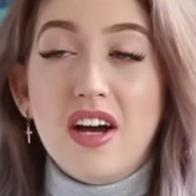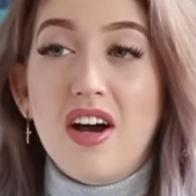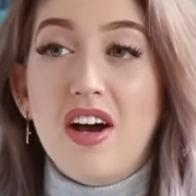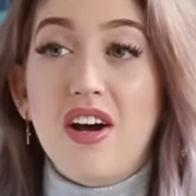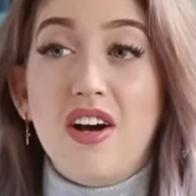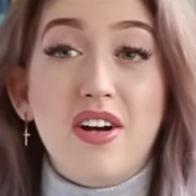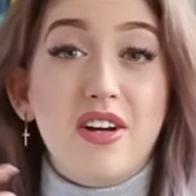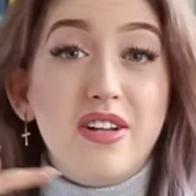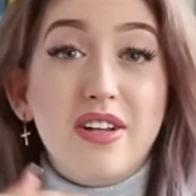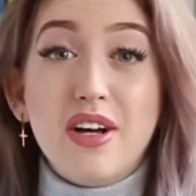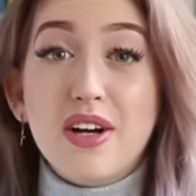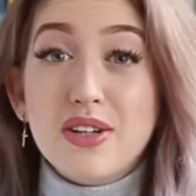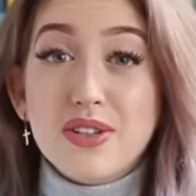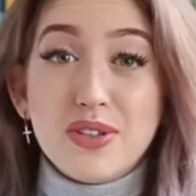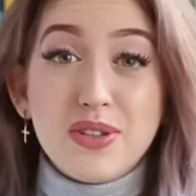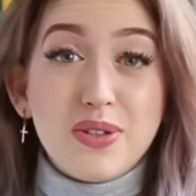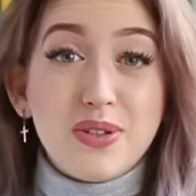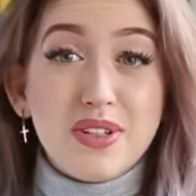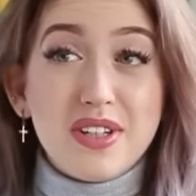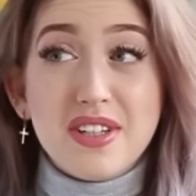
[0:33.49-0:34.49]
uh, a law
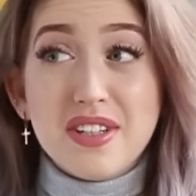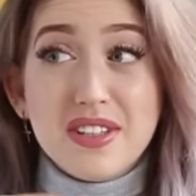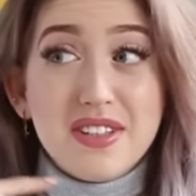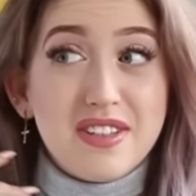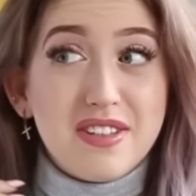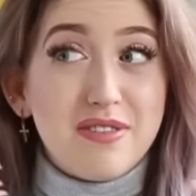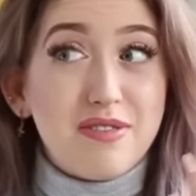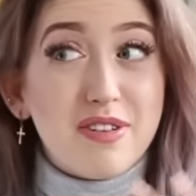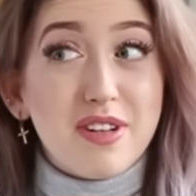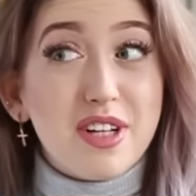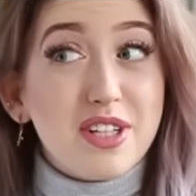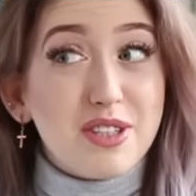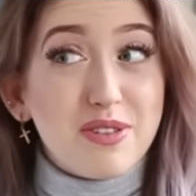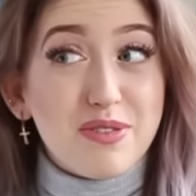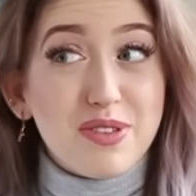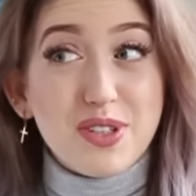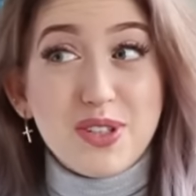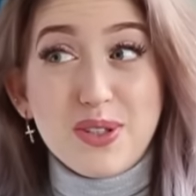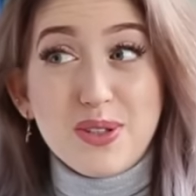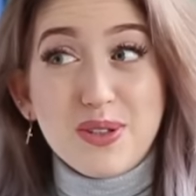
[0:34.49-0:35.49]
student,
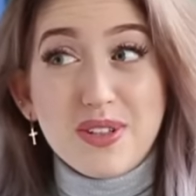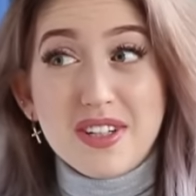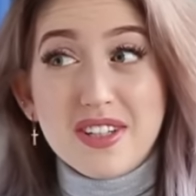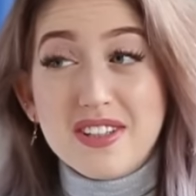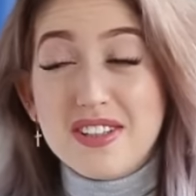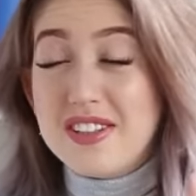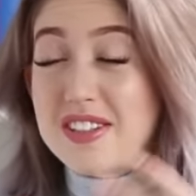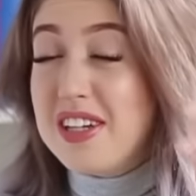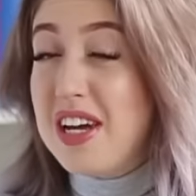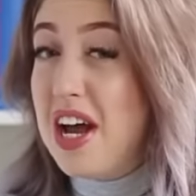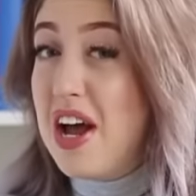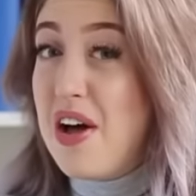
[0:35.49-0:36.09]
philosophy student,